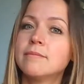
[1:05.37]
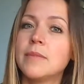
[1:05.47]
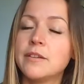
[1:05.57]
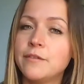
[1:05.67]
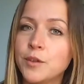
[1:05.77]

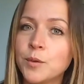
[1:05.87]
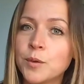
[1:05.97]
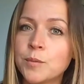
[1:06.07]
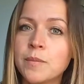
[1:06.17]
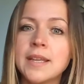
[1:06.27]
my view
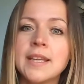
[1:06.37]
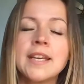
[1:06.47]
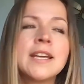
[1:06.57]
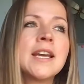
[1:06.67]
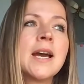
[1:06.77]
on
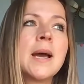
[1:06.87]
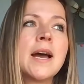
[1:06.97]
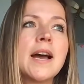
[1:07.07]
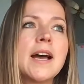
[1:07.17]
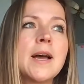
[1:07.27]
money,
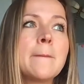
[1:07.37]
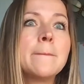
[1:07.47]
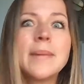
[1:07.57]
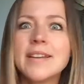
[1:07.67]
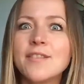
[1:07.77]

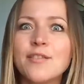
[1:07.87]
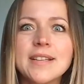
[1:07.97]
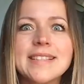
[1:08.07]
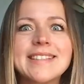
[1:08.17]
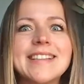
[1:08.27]

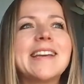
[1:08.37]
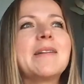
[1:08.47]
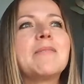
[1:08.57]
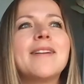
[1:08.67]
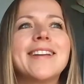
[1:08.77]

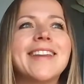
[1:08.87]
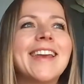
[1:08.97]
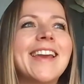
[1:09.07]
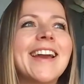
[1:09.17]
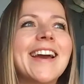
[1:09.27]
manifesting
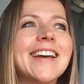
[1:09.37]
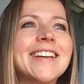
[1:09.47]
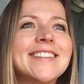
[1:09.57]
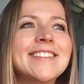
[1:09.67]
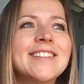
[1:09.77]
money,
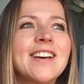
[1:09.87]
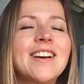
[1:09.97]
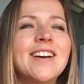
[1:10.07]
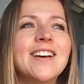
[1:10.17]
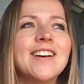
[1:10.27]
and,
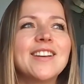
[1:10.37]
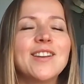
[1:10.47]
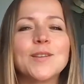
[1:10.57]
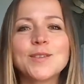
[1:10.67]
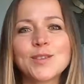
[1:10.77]

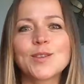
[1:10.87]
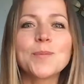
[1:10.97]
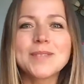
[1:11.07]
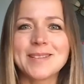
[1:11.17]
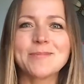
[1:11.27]
you know,
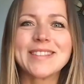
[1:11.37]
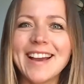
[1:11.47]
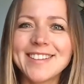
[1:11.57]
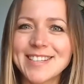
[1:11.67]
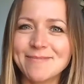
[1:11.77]
stop
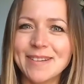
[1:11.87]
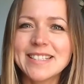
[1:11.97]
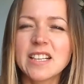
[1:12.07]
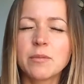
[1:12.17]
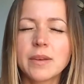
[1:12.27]
sabotaging
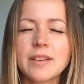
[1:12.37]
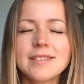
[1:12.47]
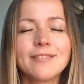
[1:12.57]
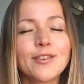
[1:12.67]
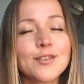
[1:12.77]
myself, because
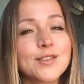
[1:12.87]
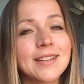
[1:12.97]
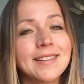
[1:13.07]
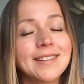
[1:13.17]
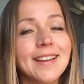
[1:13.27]

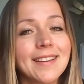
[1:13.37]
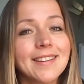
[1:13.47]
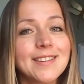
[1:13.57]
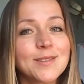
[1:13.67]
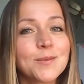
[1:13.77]
unfortunately
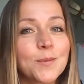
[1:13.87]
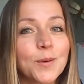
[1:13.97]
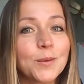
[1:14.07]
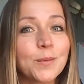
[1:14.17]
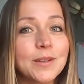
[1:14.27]
that is
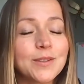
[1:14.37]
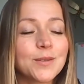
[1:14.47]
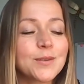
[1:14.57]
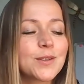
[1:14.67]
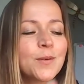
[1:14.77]
what we
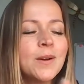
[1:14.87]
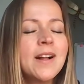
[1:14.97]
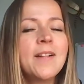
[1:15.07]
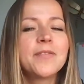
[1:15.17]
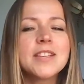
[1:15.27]
do. So
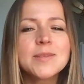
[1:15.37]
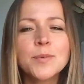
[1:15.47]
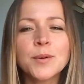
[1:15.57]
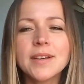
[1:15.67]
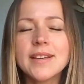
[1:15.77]
this
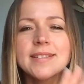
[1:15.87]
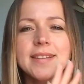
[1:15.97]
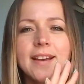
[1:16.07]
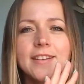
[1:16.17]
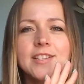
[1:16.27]
book
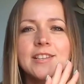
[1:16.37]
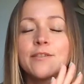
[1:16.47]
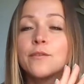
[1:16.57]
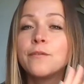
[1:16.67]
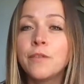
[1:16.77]
is actually
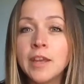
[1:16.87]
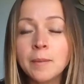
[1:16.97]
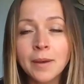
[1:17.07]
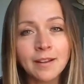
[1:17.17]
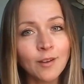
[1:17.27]
for
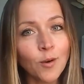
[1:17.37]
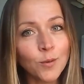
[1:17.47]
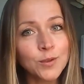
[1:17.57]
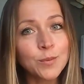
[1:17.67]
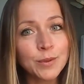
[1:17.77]
female
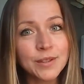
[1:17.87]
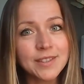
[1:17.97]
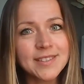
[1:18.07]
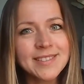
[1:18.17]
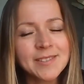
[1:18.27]

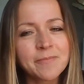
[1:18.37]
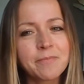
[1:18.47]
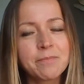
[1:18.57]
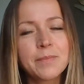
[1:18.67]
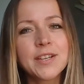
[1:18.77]
entrepreneurs,
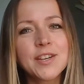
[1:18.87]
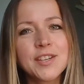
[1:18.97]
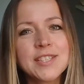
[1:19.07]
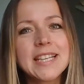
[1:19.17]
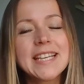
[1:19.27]

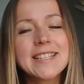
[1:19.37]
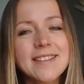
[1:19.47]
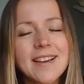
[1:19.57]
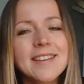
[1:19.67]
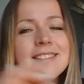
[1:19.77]
because it
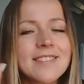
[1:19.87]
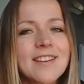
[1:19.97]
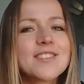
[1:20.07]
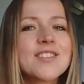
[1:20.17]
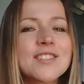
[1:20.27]
does
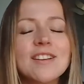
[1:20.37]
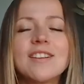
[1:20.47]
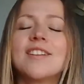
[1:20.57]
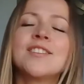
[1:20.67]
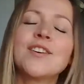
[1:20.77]
touches
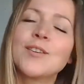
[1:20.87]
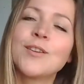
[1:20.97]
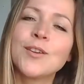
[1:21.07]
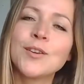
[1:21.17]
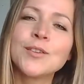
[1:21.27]
on a
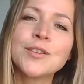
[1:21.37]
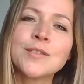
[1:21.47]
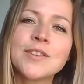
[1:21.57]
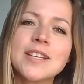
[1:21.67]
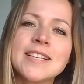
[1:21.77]
lot
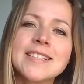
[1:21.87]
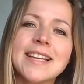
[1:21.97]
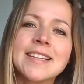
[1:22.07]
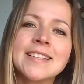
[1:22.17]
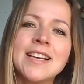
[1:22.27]
of things
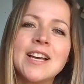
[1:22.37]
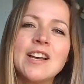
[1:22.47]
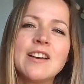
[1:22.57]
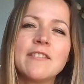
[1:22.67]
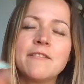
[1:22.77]
that
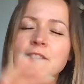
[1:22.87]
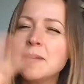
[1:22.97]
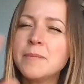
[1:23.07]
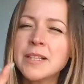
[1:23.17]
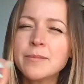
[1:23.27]

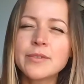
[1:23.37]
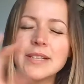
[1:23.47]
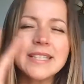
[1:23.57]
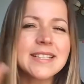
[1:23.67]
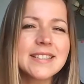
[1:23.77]
female
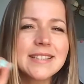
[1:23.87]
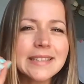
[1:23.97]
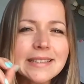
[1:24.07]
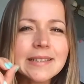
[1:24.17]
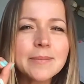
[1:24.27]
brain are a
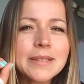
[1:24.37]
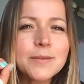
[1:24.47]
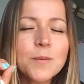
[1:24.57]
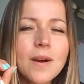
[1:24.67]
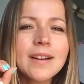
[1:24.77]
little
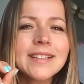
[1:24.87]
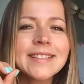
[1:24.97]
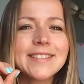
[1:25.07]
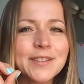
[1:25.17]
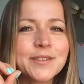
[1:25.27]
bit
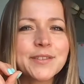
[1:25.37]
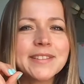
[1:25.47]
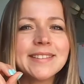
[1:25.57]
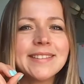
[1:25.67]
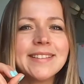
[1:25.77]
wired
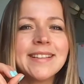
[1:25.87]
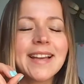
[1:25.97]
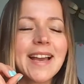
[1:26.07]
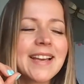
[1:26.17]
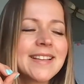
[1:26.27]
differently.
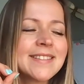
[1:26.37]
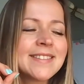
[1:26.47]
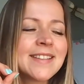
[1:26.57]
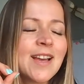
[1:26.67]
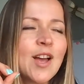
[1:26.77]

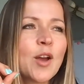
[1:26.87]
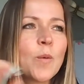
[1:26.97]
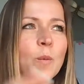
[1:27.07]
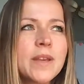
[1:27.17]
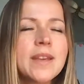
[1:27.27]
And
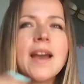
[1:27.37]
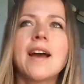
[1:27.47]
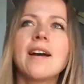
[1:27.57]
we